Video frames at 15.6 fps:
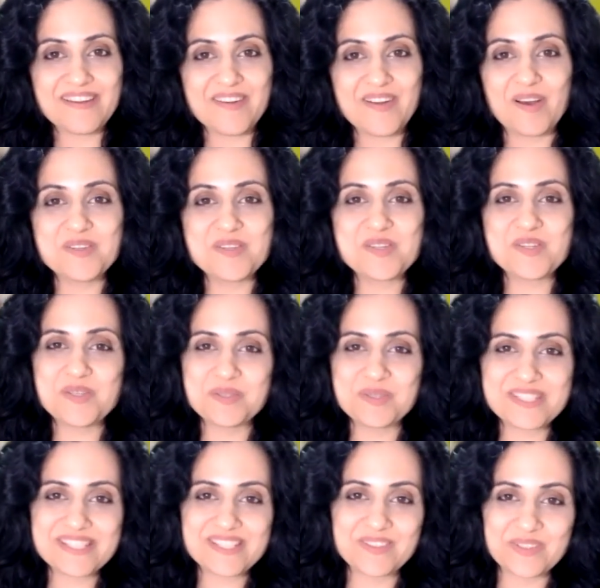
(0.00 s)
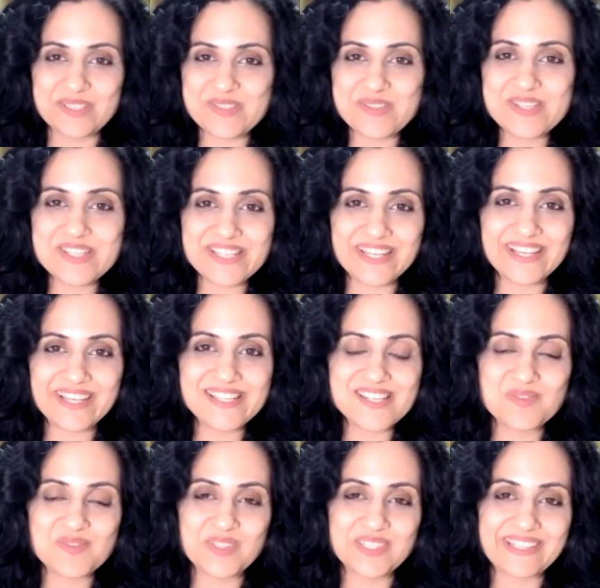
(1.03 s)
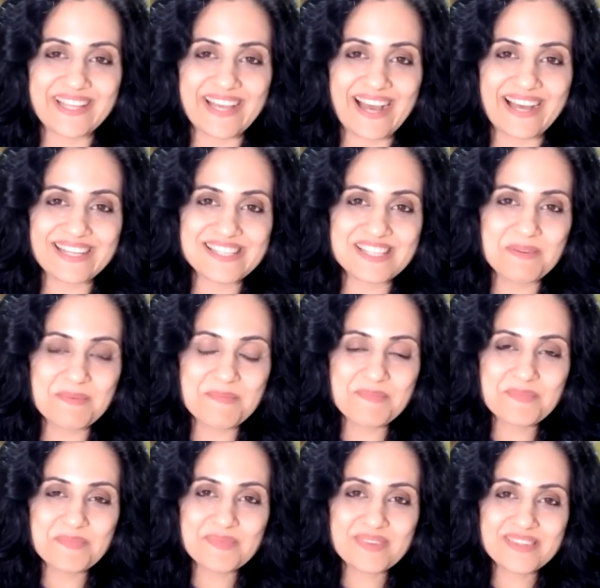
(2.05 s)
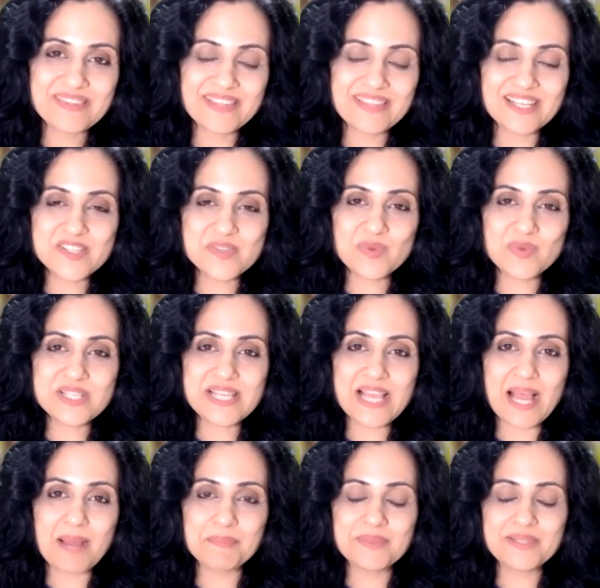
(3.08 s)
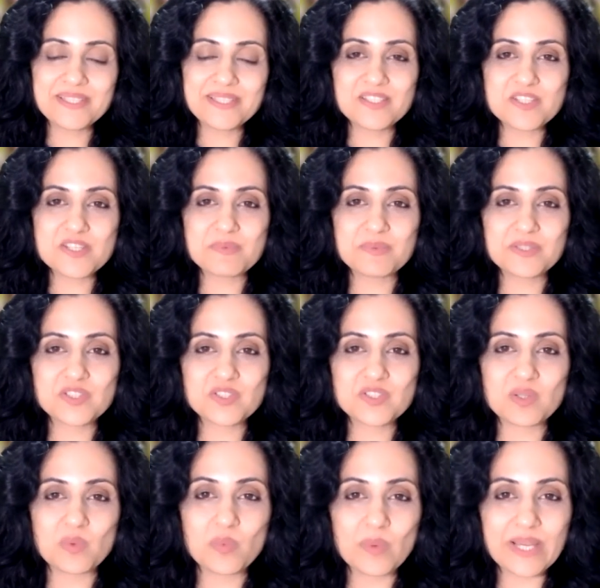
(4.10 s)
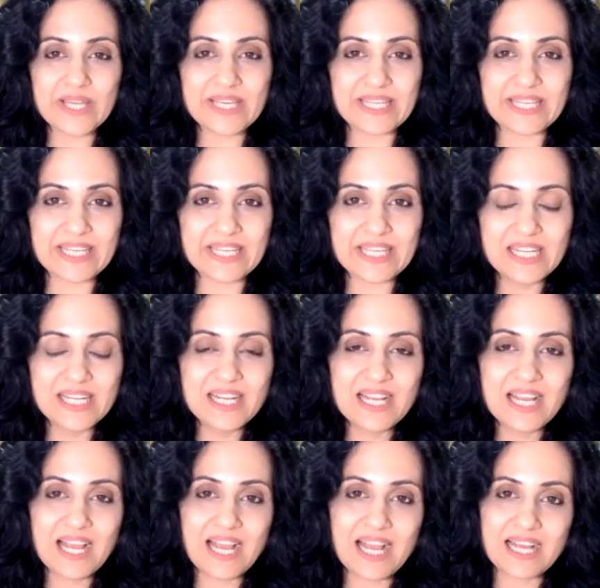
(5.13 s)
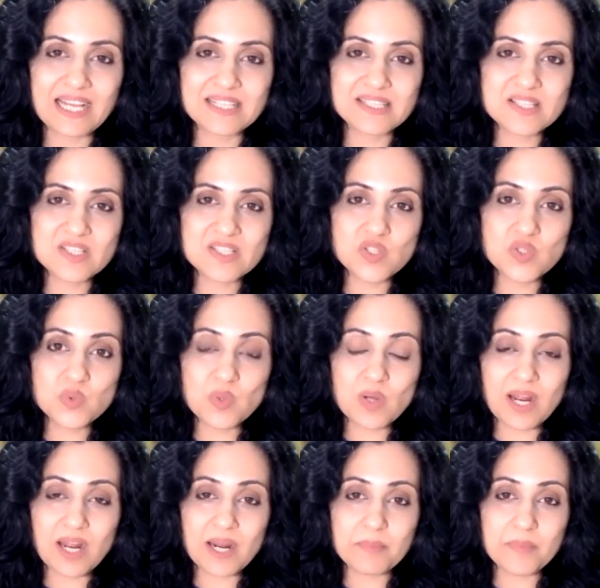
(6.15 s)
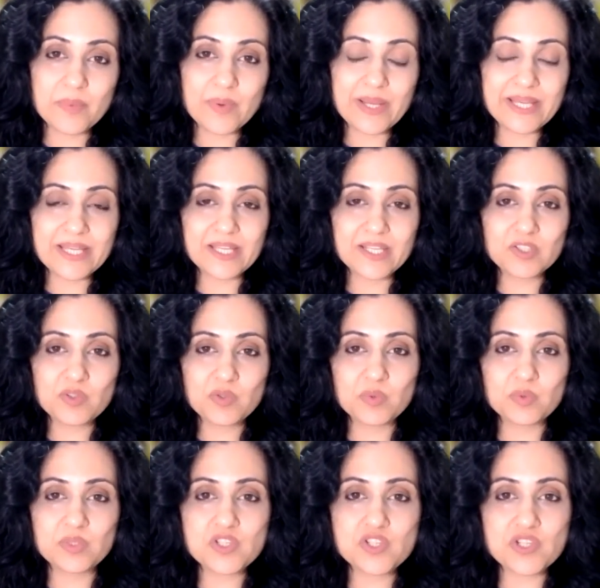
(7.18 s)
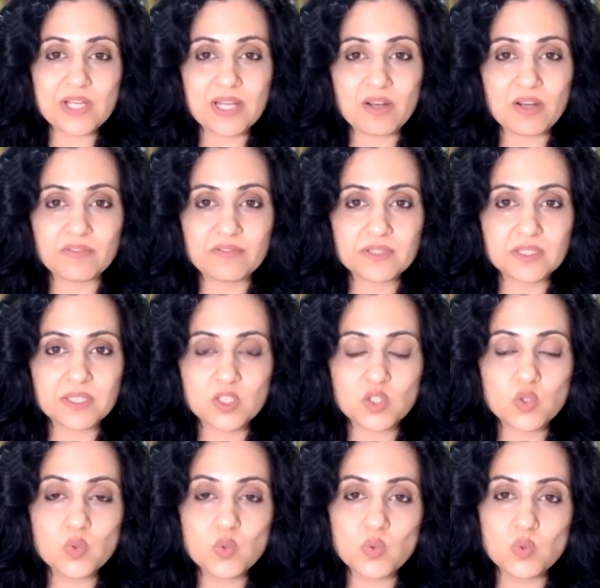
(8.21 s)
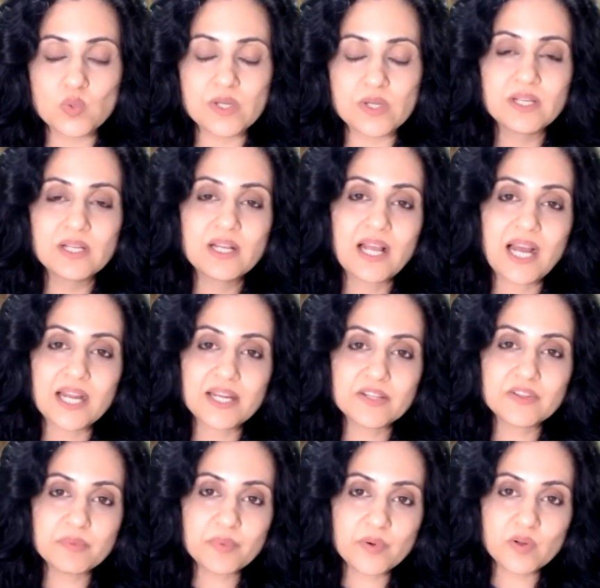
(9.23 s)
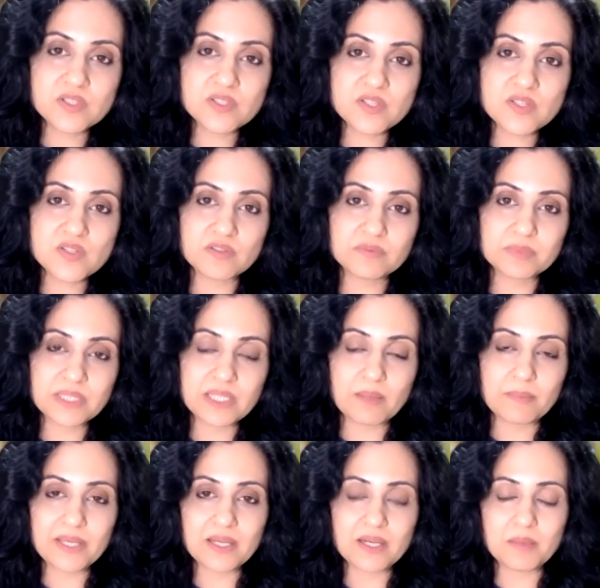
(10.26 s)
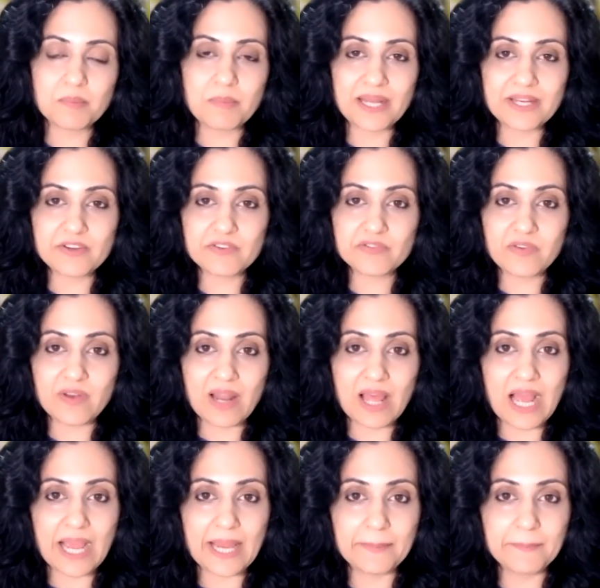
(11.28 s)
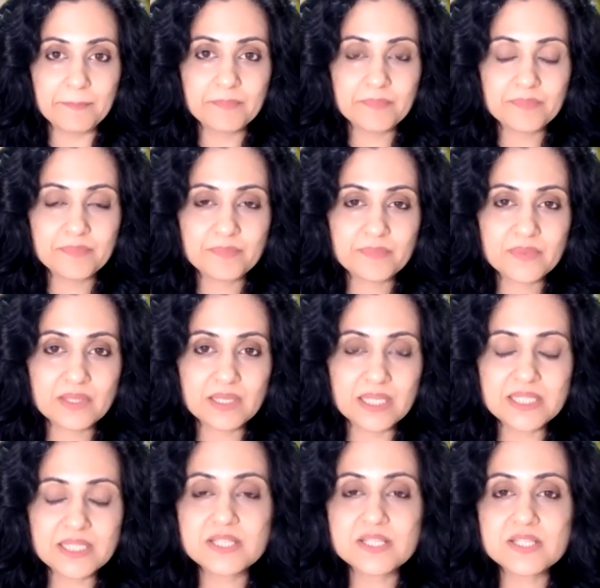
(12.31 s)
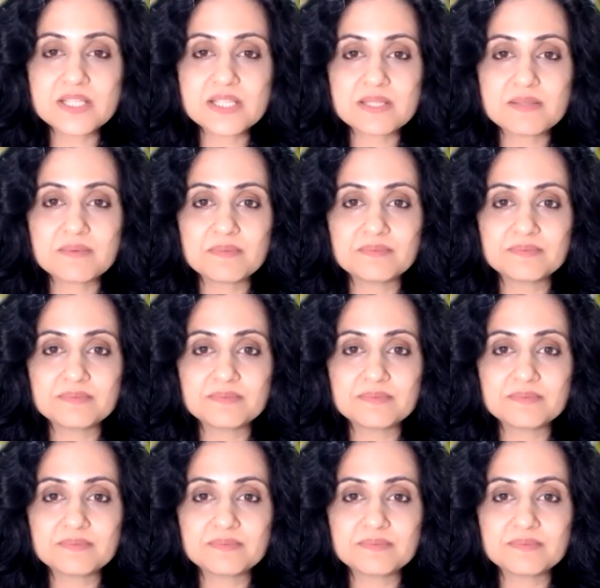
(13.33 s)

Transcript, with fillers: around you is going to change with that. That is what is happening in your spiritual awakening as you are breaking through the shell of a cocoon and in the process of becoming a butterfly. It is,